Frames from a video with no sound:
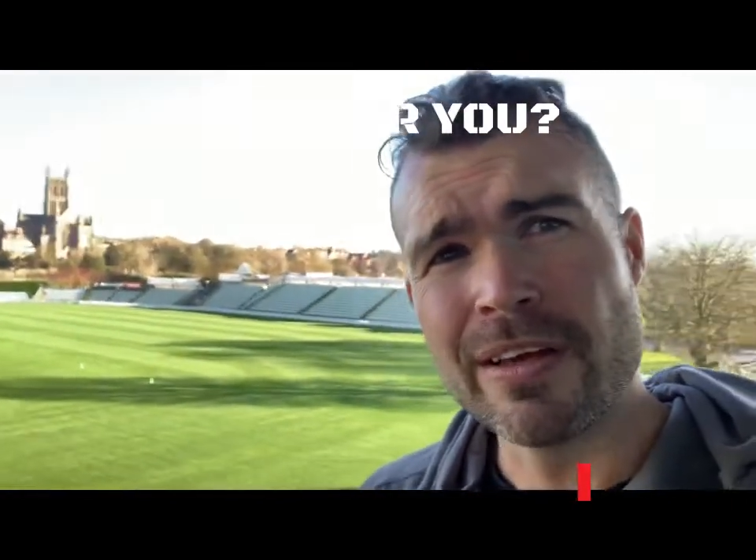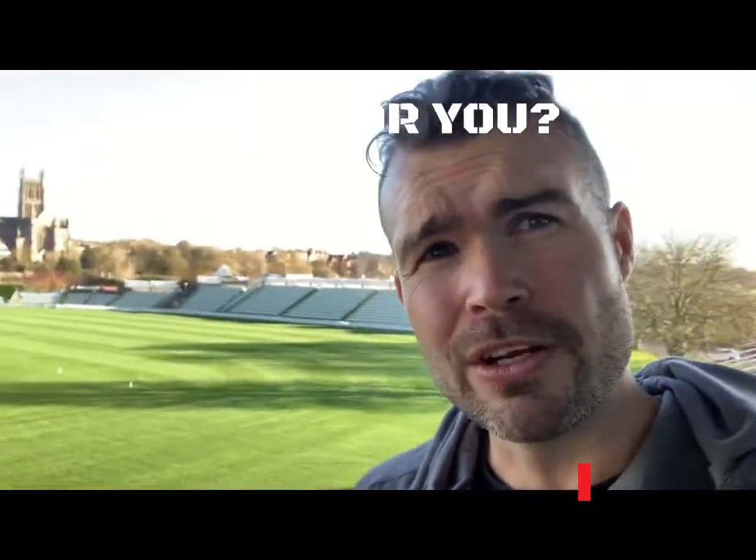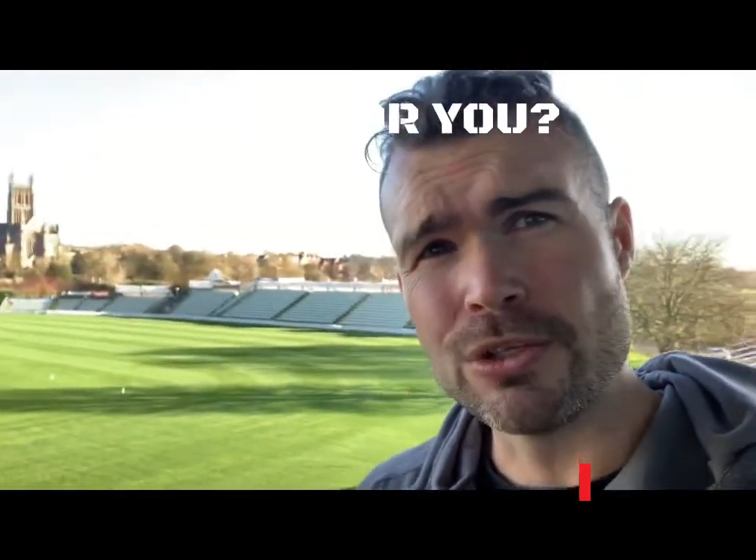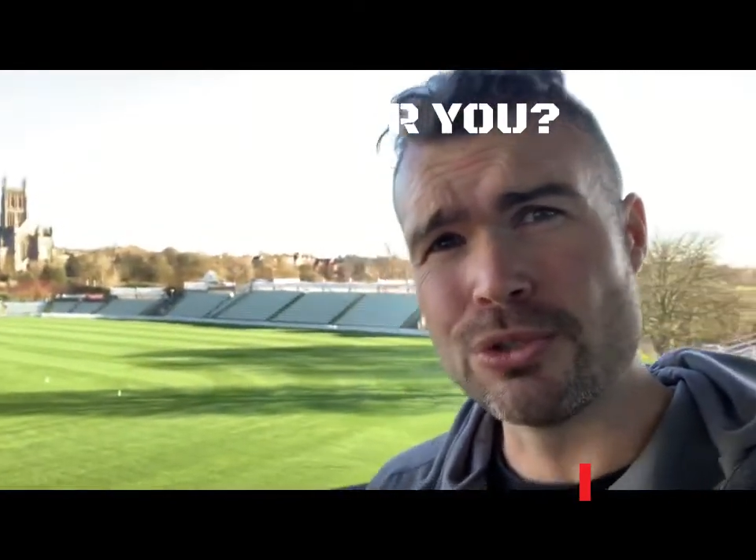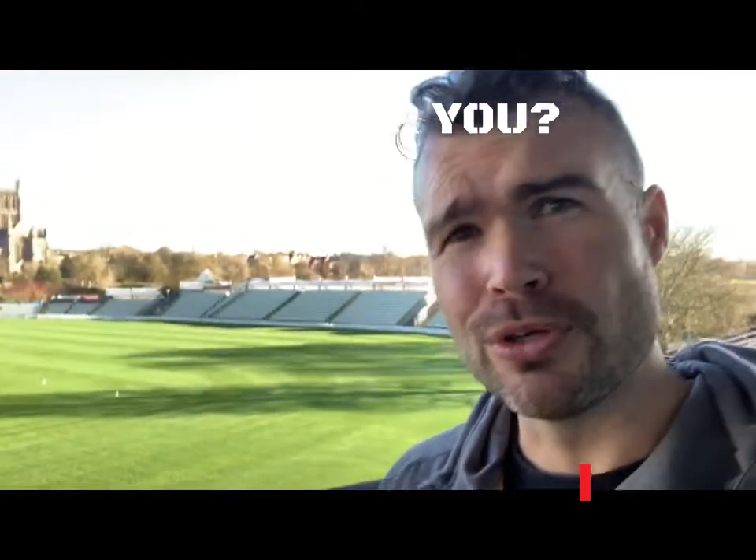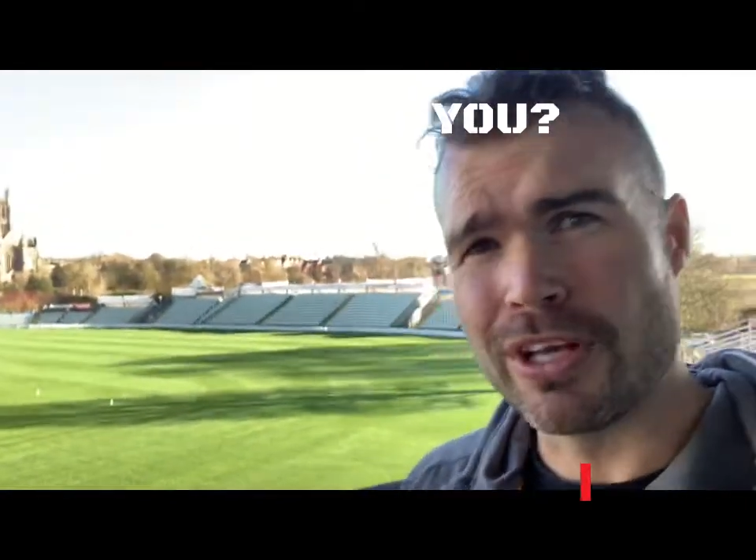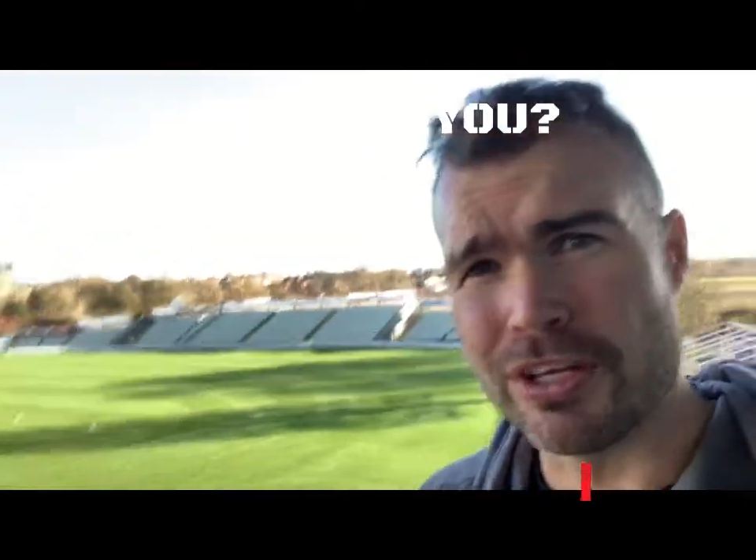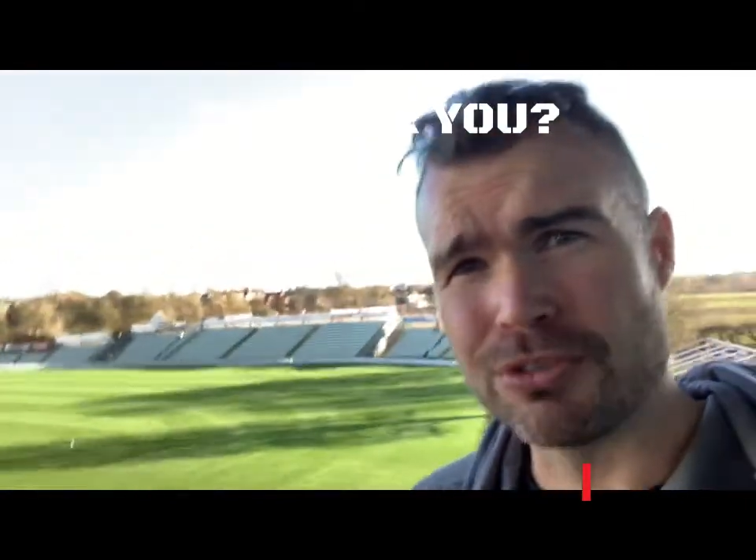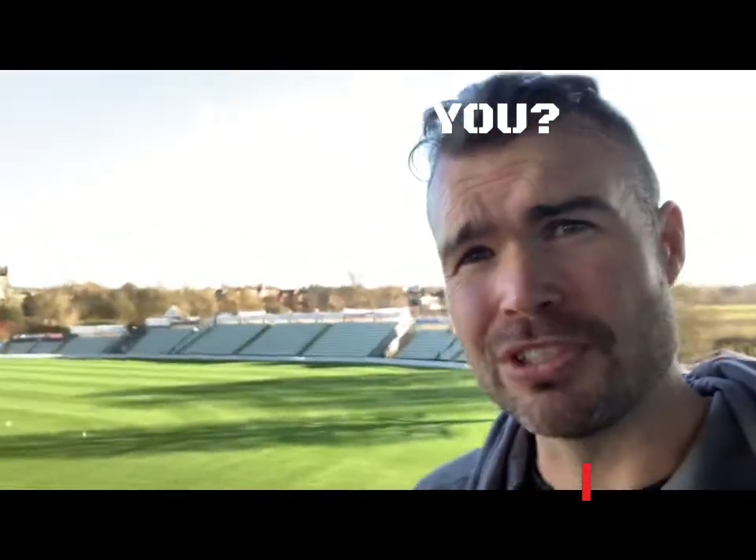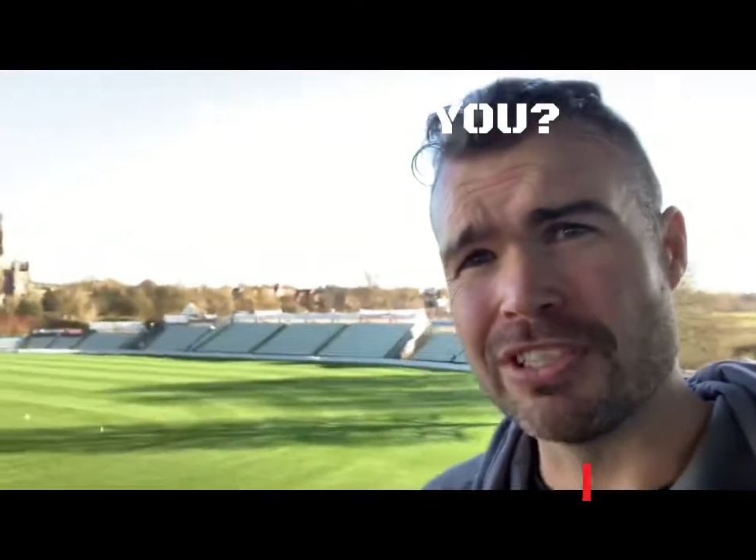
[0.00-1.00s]
and enjoy the
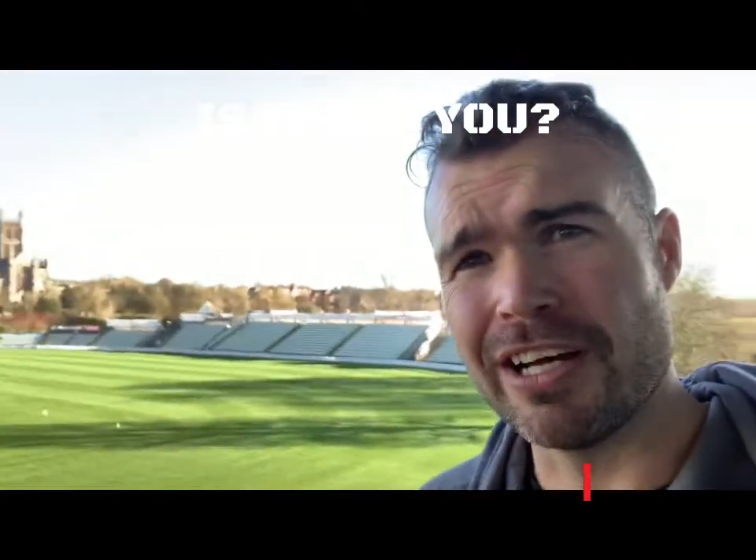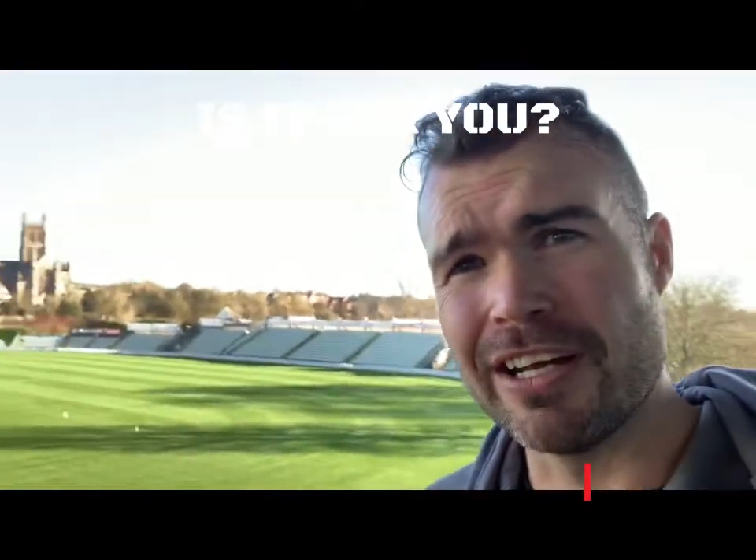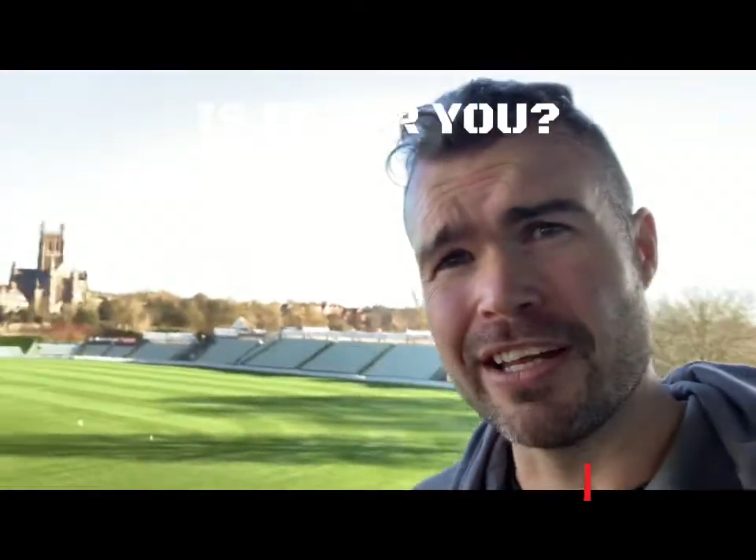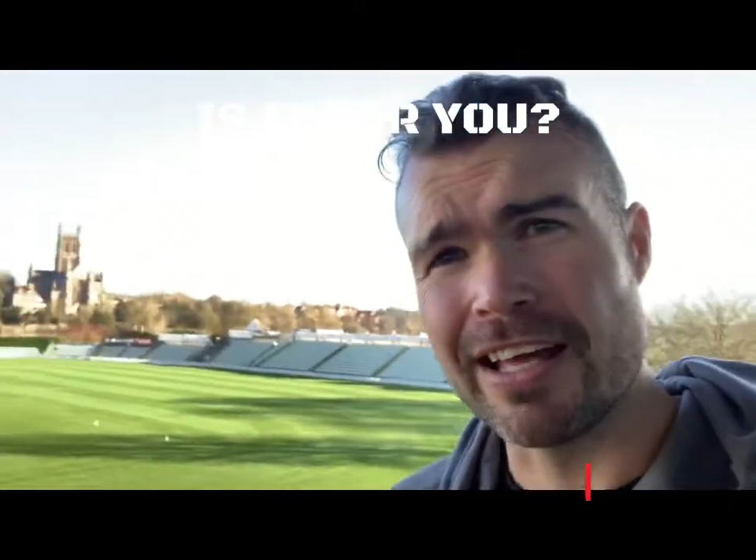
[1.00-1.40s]
countryside